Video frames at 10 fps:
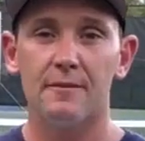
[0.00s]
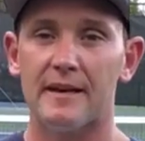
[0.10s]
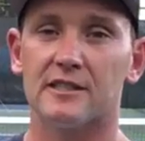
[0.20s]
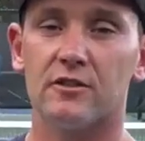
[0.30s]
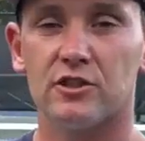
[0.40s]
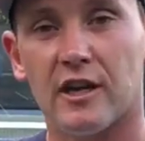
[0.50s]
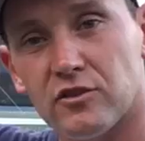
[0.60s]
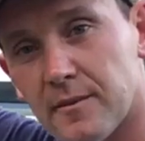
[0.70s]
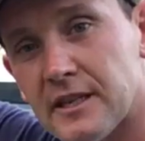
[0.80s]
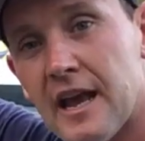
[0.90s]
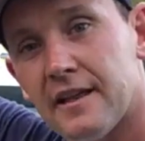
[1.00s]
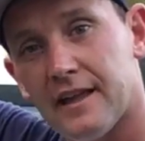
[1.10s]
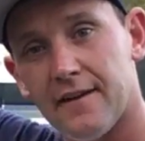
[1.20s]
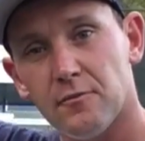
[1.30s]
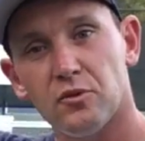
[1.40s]
the best third shot drops,
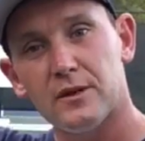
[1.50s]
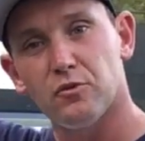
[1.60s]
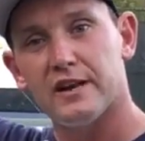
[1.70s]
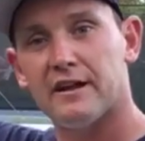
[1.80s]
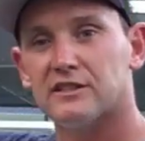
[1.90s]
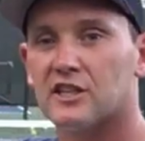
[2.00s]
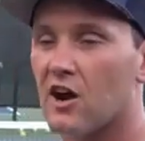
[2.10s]
they have a pretty pronounced